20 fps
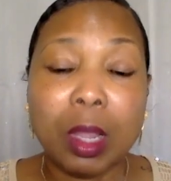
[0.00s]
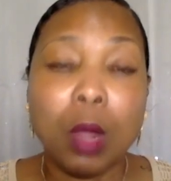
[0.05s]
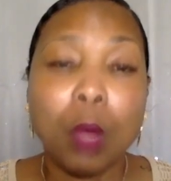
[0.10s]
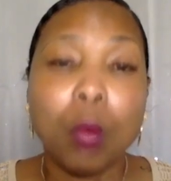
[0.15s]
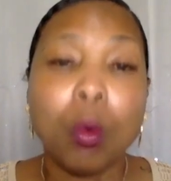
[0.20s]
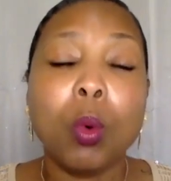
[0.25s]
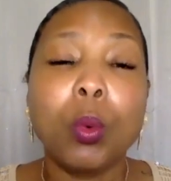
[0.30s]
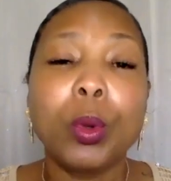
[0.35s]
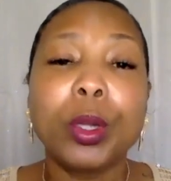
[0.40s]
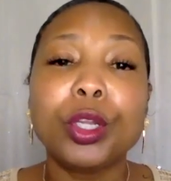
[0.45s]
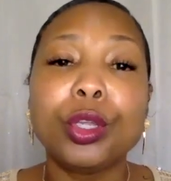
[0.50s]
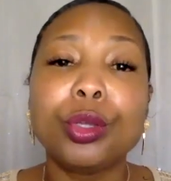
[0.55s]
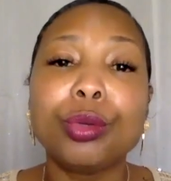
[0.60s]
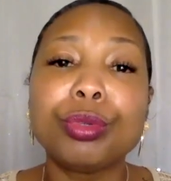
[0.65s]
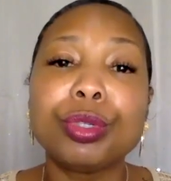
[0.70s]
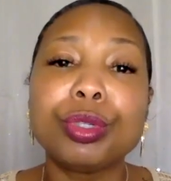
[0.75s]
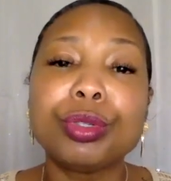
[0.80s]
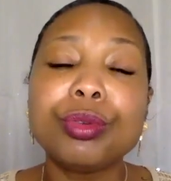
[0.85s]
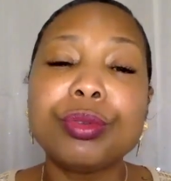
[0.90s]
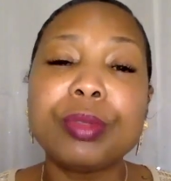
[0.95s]
Well, when you
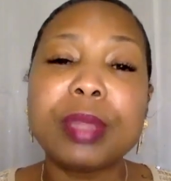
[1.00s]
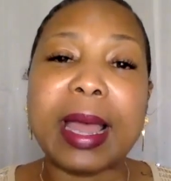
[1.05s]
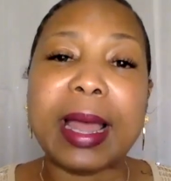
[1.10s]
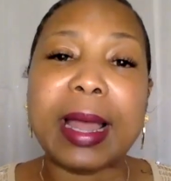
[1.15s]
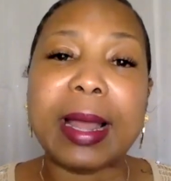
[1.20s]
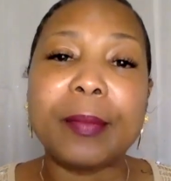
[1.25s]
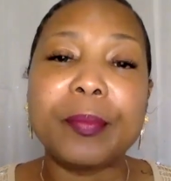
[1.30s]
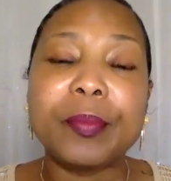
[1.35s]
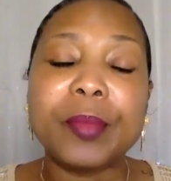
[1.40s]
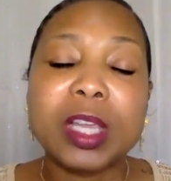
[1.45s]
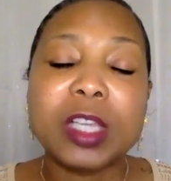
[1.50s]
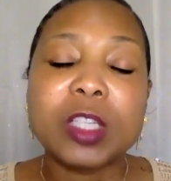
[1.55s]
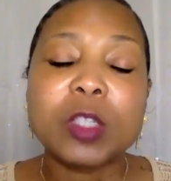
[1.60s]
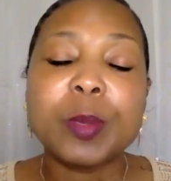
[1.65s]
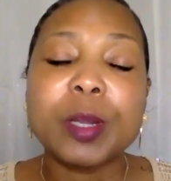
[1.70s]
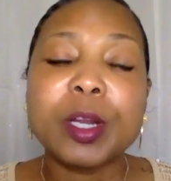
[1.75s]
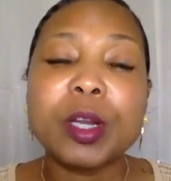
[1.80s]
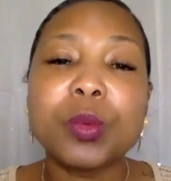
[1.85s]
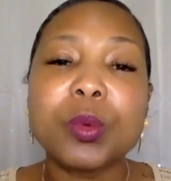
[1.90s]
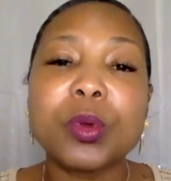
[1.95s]
do that,
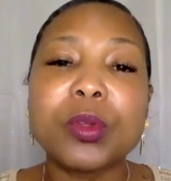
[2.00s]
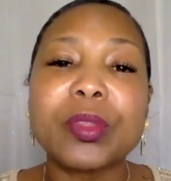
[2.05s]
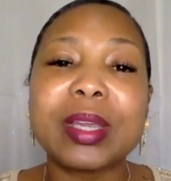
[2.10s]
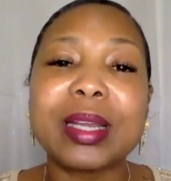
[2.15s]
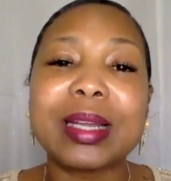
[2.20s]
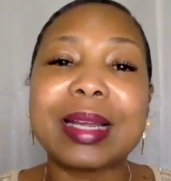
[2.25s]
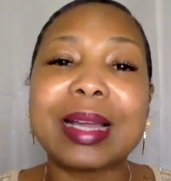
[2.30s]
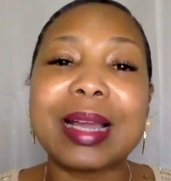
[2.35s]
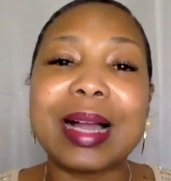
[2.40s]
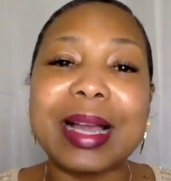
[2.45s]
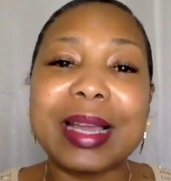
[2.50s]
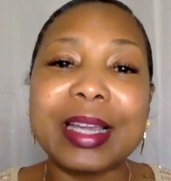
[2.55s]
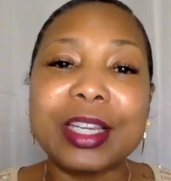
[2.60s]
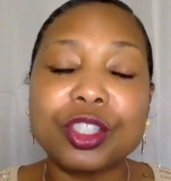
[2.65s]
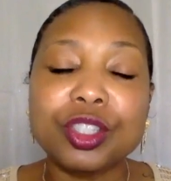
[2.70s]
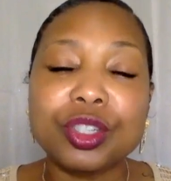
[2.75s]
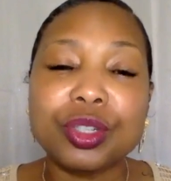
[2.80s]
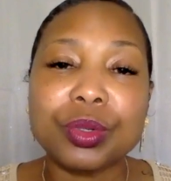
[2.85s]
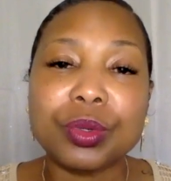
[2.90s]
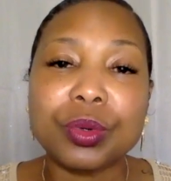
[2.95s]
Spirit will then
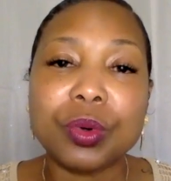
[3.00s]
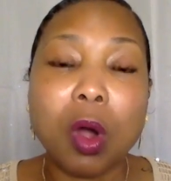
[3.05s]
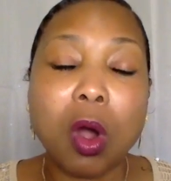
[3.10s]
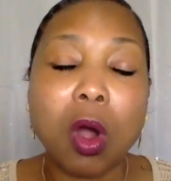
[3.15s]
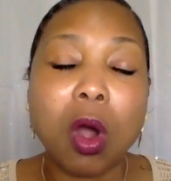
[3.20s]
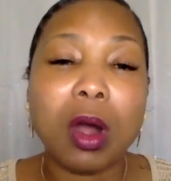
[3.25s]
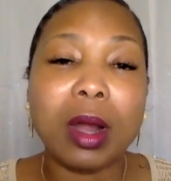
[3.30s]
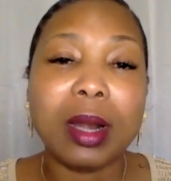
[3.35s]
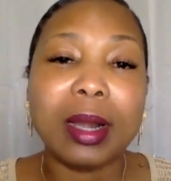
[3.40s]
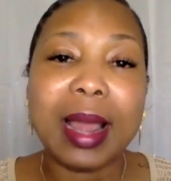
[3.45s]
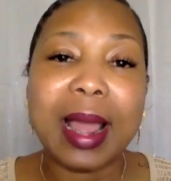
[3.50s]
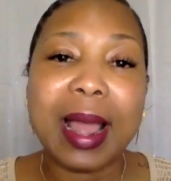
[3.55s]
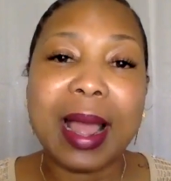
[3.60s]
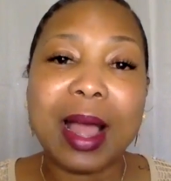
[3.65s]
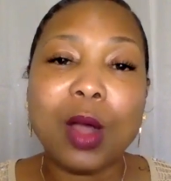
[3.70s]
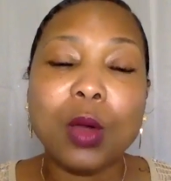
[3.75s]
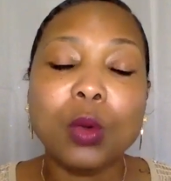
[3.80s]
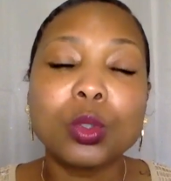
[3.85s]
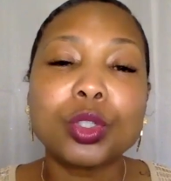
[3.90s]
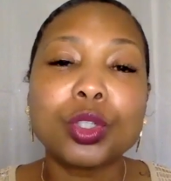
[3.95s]
guide you on
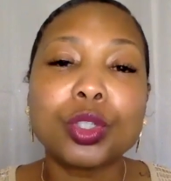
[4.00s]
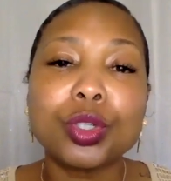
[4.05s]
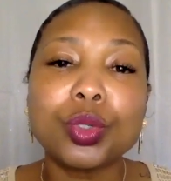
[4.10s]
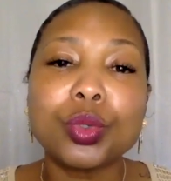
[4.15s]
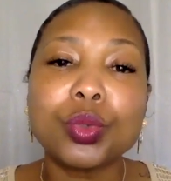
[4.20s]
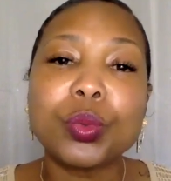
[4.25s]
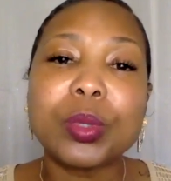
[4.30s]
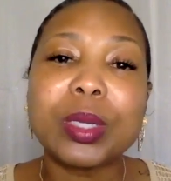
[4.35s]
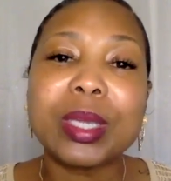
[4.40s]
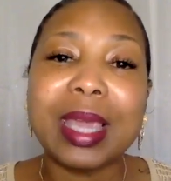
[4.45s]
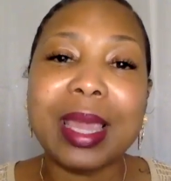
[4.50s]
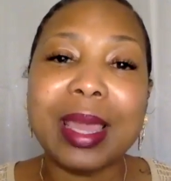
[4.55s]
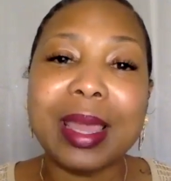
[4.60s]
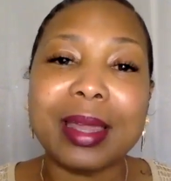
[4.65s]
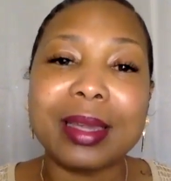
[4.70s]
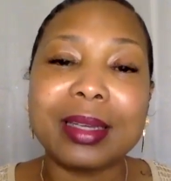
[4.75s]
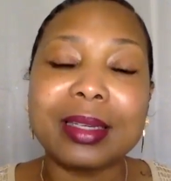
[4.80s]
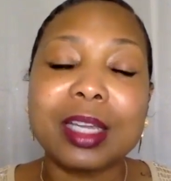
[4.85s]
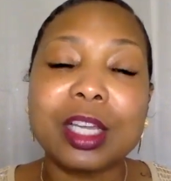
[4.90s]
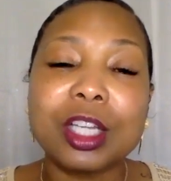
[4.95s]
how to
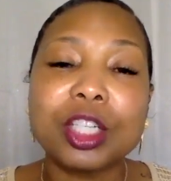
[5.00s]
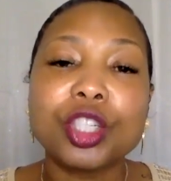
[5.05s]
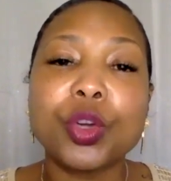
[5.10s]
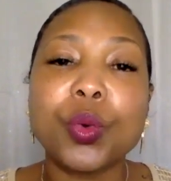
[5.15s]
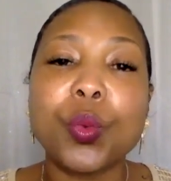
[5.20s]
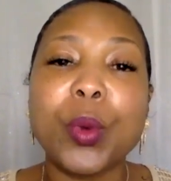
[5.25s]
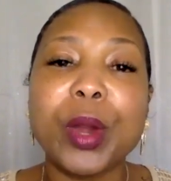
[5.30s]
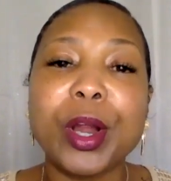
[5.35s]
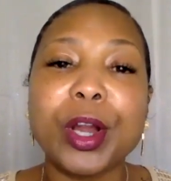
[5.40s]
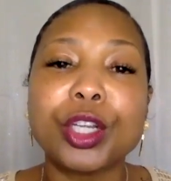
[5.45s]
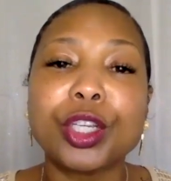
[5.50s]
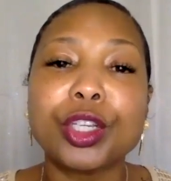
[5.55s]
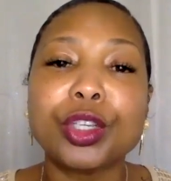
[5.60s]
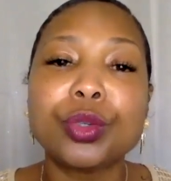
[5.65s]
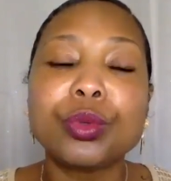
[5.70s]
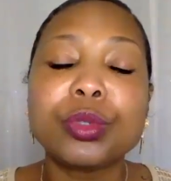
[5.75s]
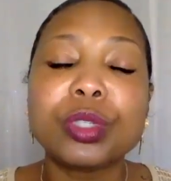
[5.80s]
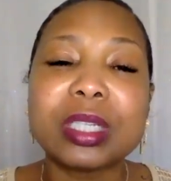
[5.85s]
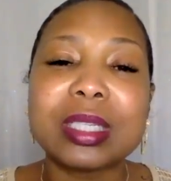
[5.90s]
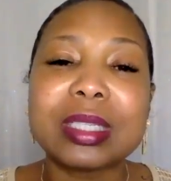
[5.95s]
get to where
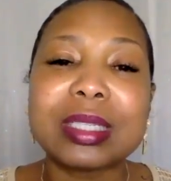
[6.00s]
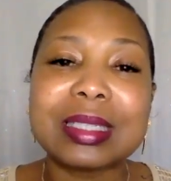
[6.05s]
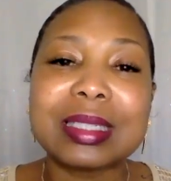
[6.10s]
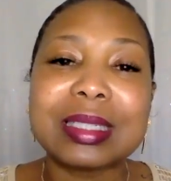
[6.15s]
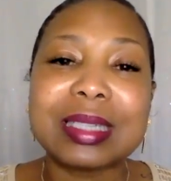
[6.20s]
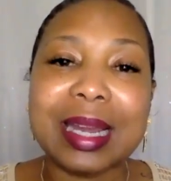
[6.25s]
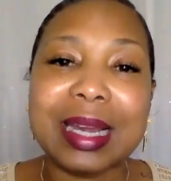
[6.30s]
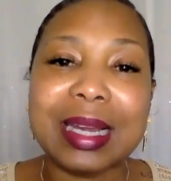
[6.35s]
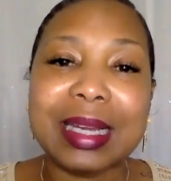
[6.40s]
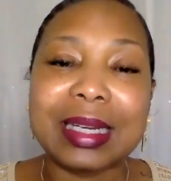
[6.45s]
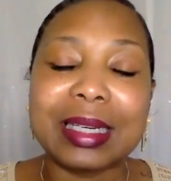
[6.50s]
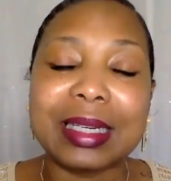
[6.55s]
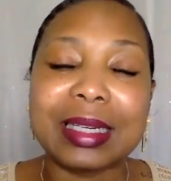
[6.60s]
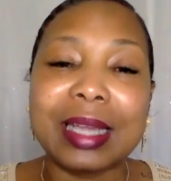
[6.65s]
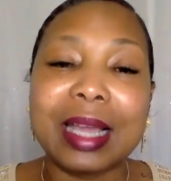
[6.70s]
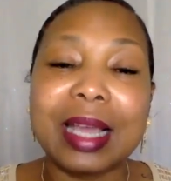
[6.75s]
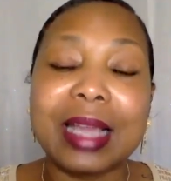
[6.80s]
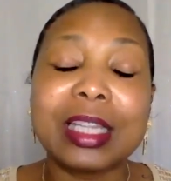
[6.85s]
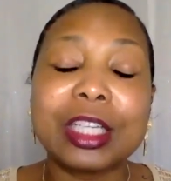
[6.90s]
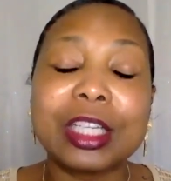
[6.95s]
you just stated
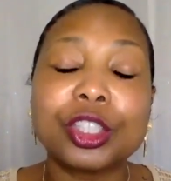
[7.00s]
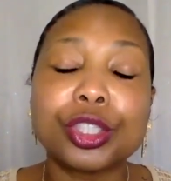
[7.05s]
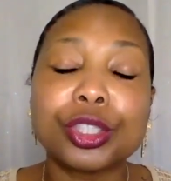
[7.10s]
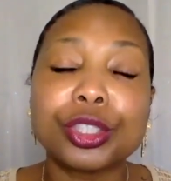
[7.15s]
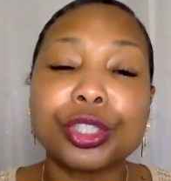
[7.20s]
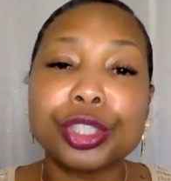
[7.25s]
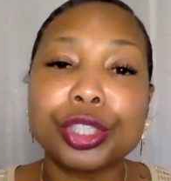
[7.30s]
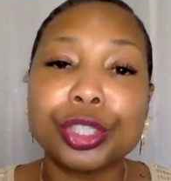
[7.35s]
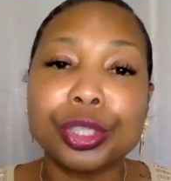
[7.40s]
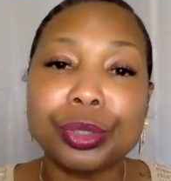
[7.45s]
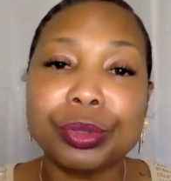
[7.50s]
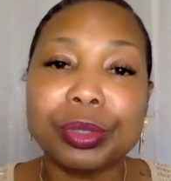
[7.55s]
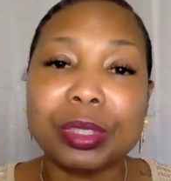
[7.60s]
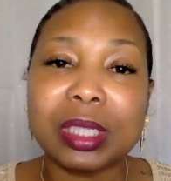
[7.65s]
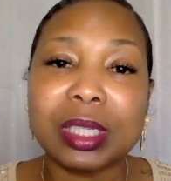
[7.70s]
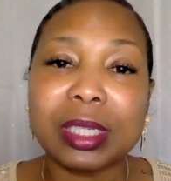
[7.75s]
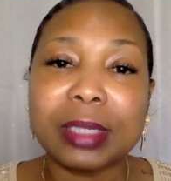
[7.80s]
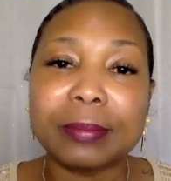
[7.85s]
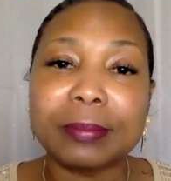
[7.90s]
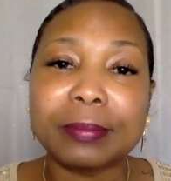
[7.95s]
that you're
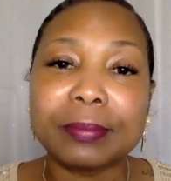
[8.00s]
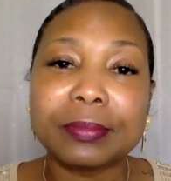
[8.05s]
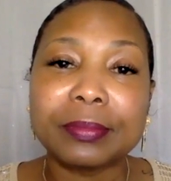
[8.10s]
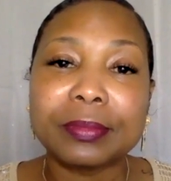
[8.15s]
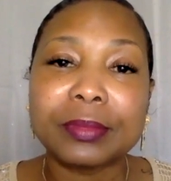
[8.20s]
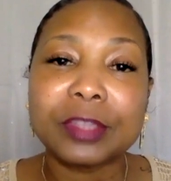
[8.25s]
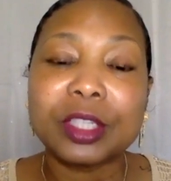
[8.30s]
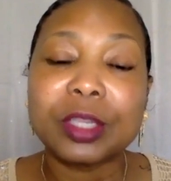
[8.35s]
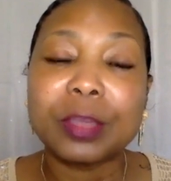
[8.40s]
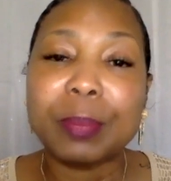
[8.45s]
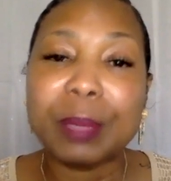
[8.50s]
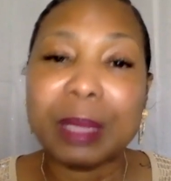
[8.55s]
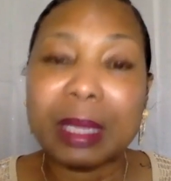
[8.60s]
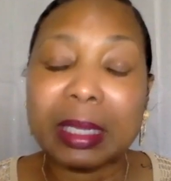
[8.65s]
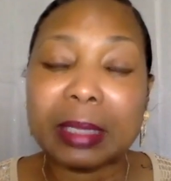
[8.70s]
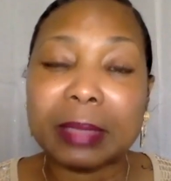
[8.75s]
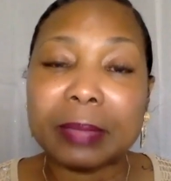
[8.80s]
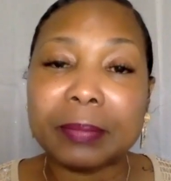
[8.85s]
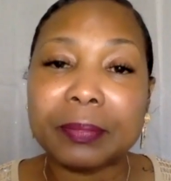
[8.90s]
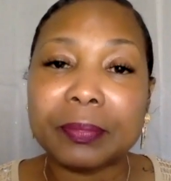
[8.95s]
choosing to
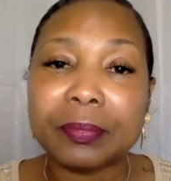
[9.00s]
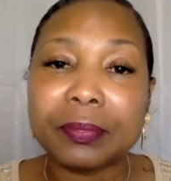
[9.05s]
be.